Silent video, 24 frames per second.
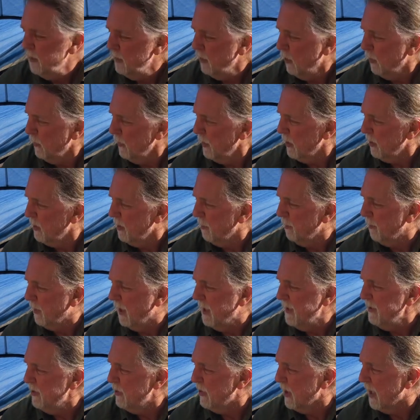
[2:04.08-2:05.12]
real
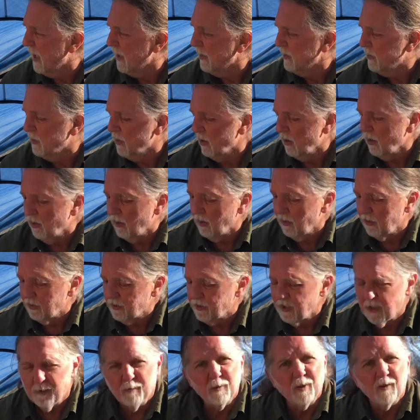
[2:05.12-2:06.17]
complaints yet. So it
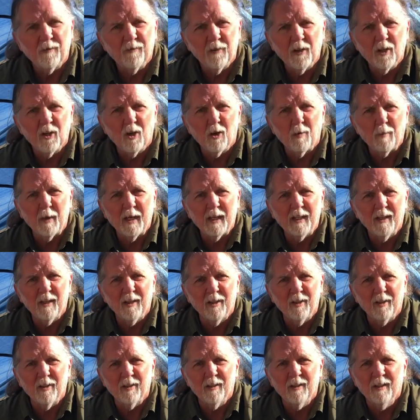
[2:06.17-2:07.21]
seems to fit all my
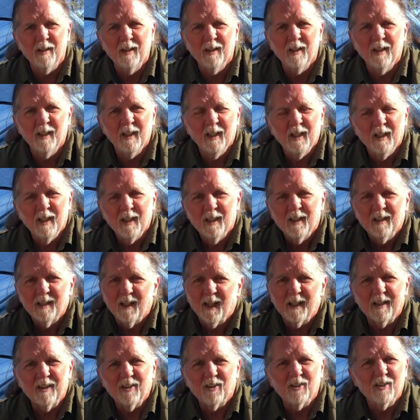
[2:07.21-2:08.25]
gear.
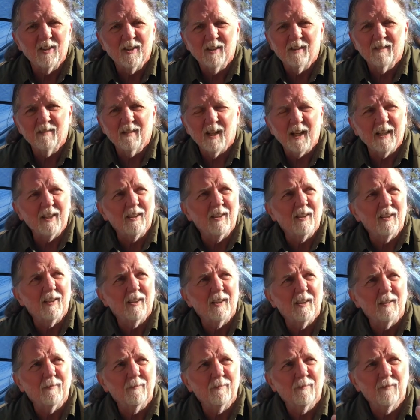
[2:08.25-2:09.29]
Like you
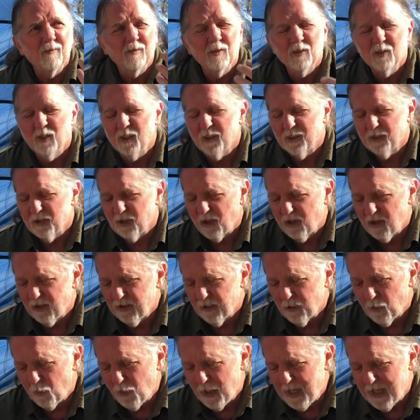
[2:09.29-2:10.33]
saw on
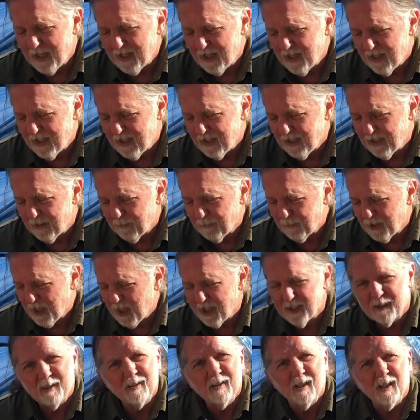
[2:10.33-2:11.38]
the way in, I'm
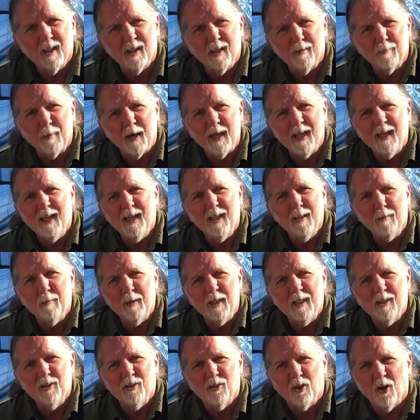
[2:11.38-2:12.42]
not by any
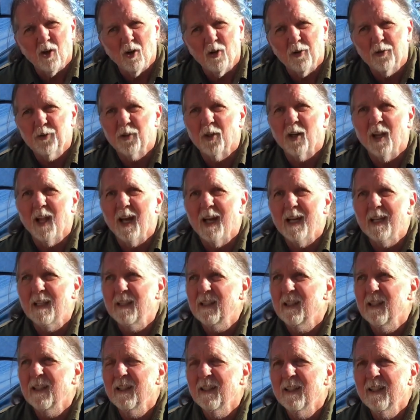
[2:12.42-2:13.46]
means ultralight,
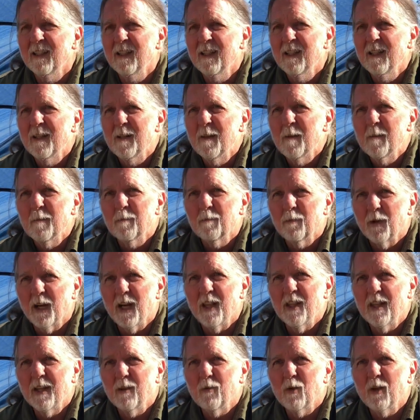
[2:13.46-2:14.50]
but I
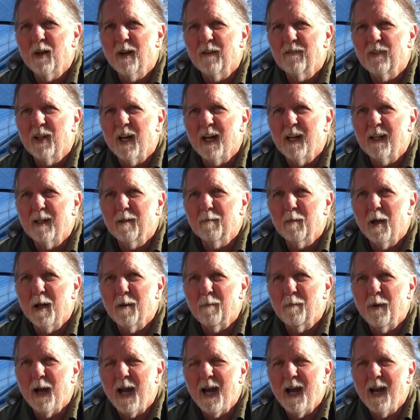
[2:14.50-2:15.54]
think what I've got in my
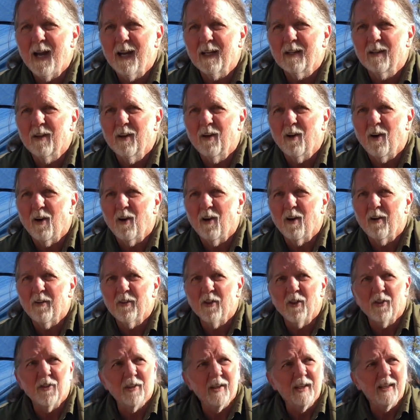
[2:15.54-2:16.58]
pack are
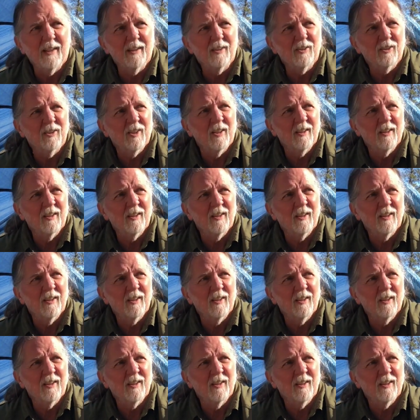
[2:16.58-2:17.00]
the things